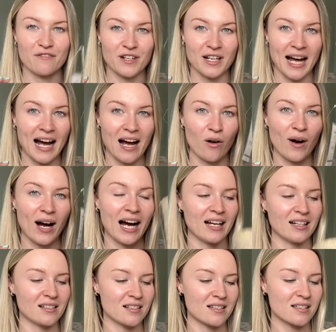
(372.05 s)
for now,
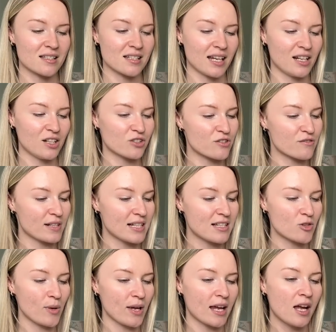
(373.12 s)
and it looks really
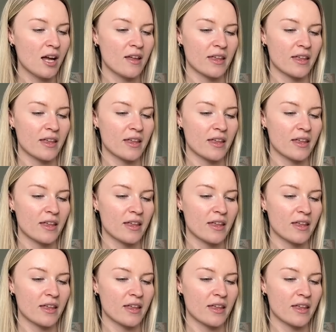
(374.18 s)
sweet.